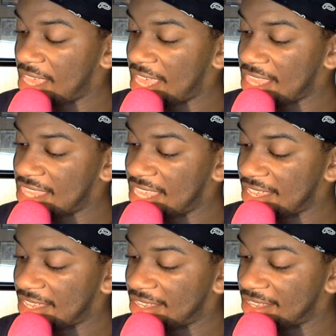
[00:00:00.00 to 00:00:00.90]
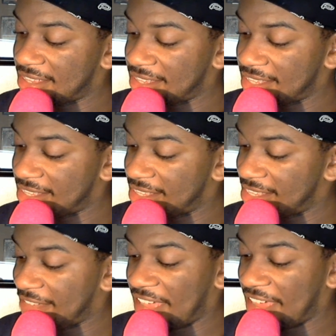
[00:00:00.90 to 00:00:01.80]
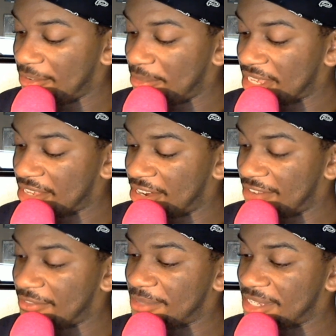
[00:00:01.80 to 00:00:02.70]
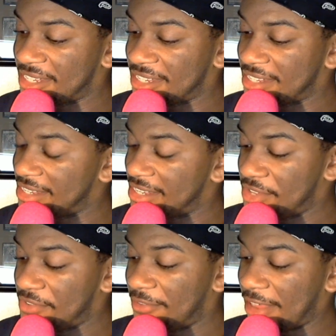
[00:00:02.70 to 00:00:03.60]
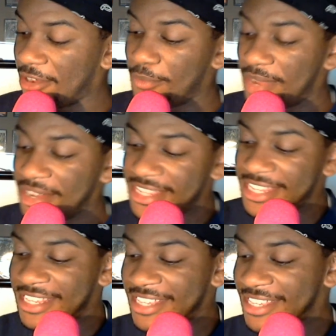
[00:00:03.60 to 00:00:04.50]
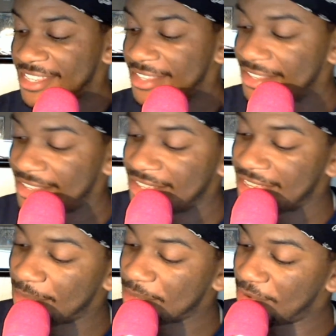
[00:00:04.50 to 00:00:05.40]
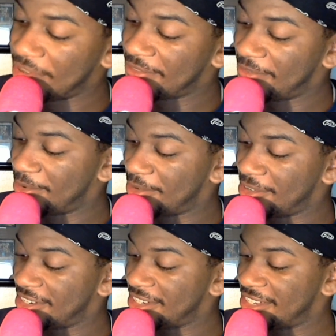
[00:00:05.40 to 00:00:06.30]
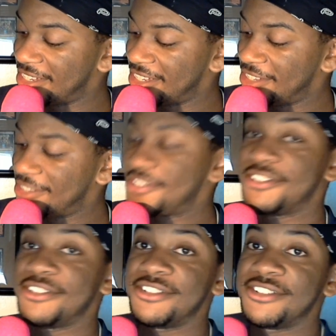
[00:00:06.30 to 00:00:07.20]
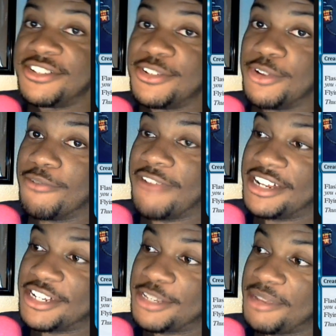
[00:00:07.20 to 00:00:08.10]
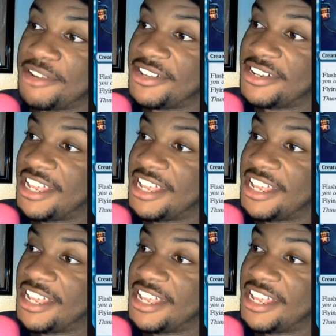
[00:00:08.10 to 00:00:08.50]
I think if I have to pick a card from this, very weirdly, I'm going for Stormrider Spirit.